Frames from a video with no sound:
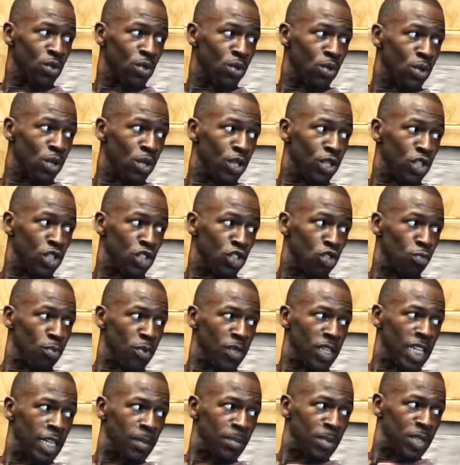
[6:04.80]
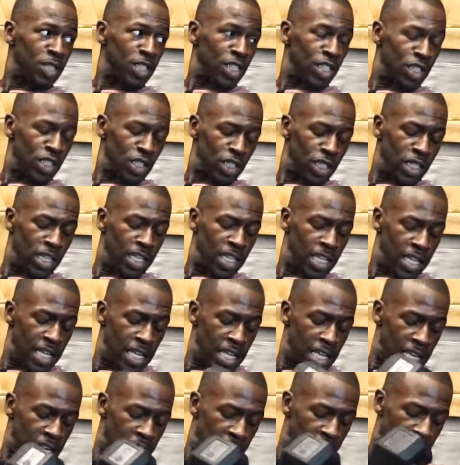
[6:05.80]
the supinated position
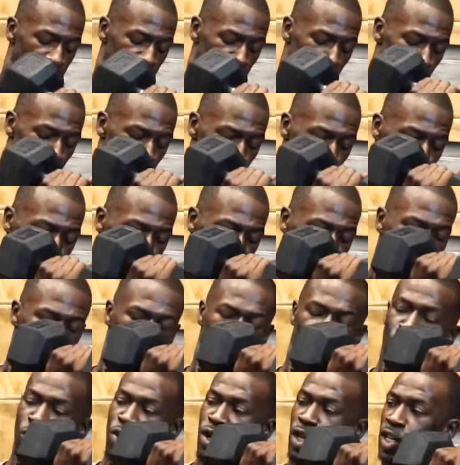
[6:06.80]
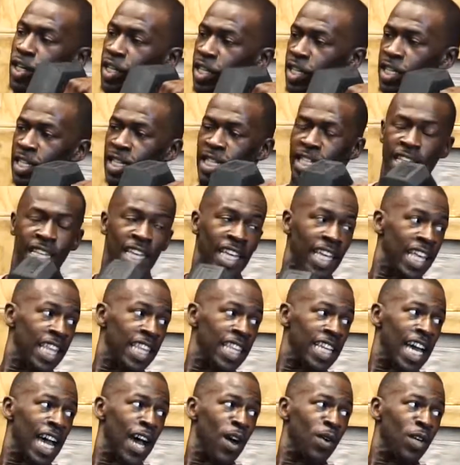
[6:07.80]
in order to work one,
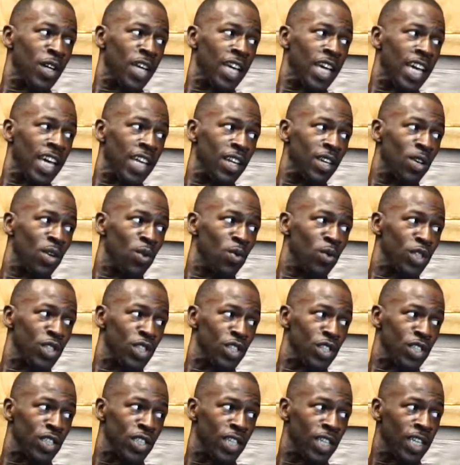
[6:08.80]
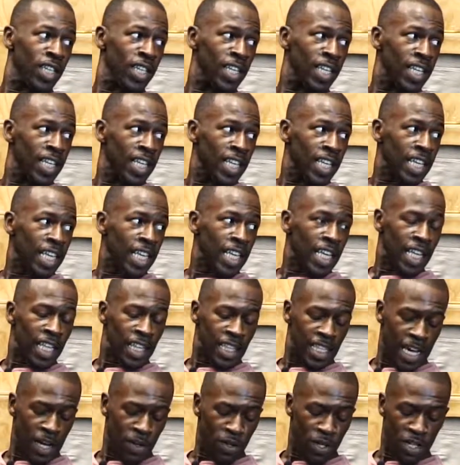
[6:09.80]
the outer head, which is
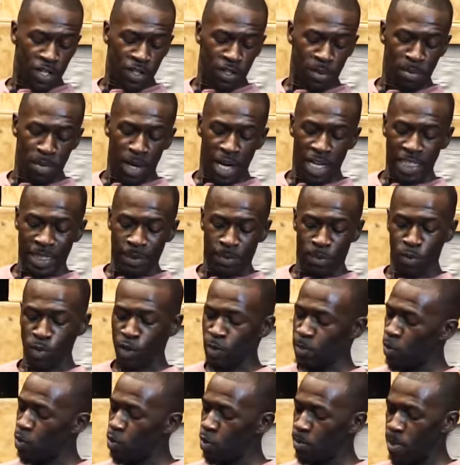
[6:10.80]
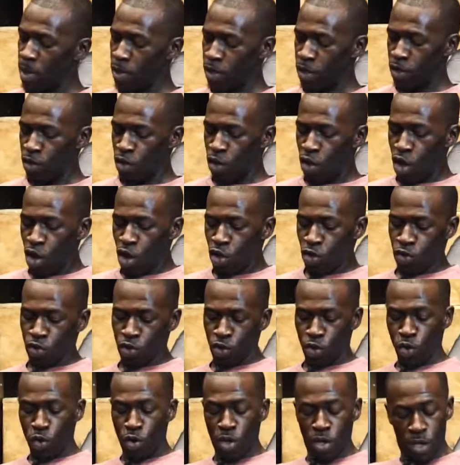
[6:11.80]
the outer head of the bicep we spoke about, and
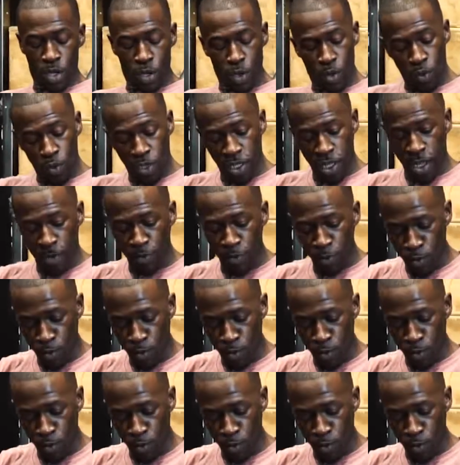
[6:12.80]
also what it helps